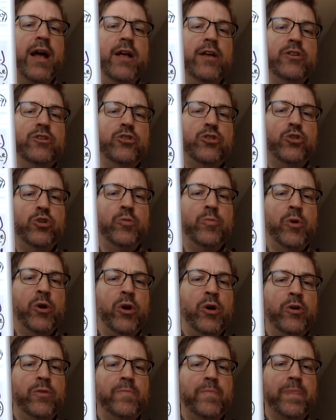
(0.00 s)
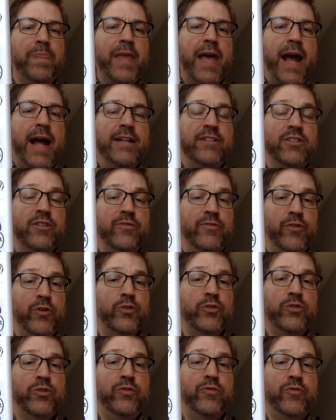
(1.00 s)
Schubert has the
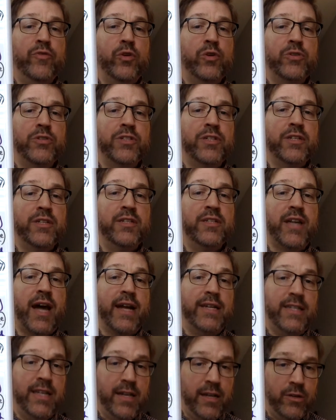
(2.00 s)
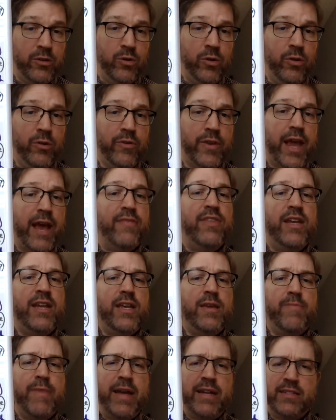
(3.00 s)
first two verses identical, and then
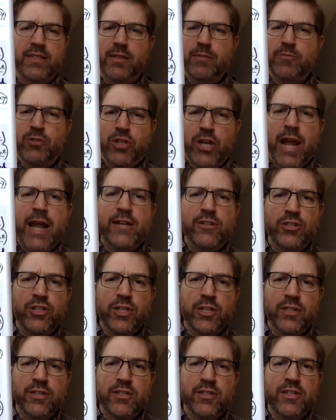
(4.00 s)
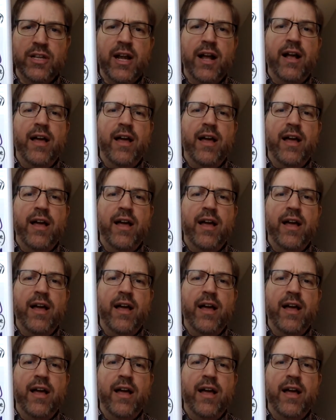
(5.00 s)
he makes some changes